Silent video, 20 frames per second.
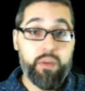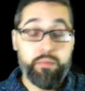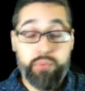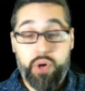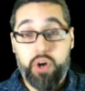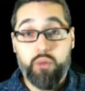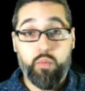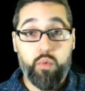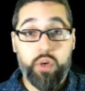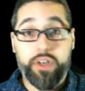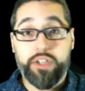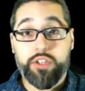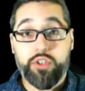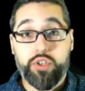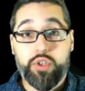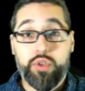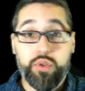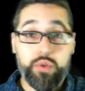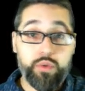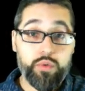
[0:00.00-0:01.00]
Part 1 and
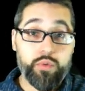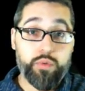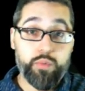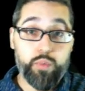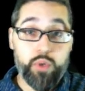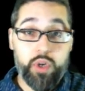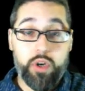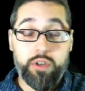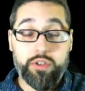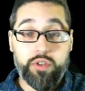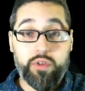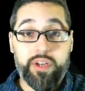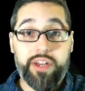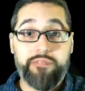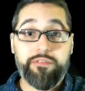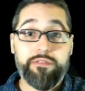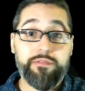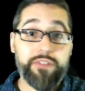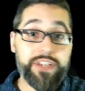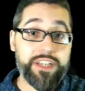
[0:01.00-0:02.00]
2, we also
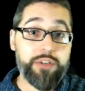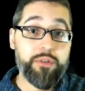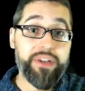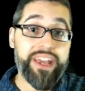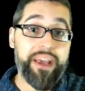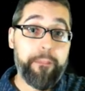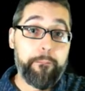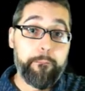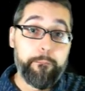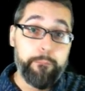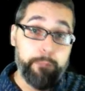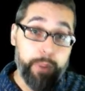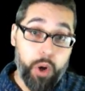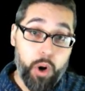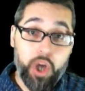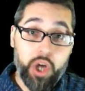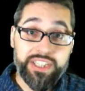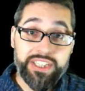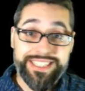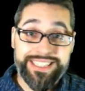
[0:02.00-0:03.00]
have the video game
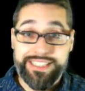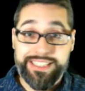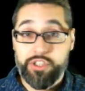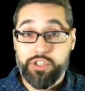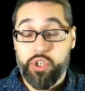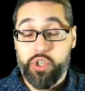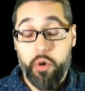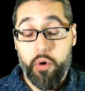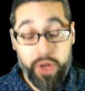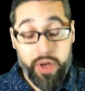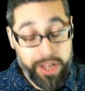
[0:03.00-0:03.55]
bosses. So,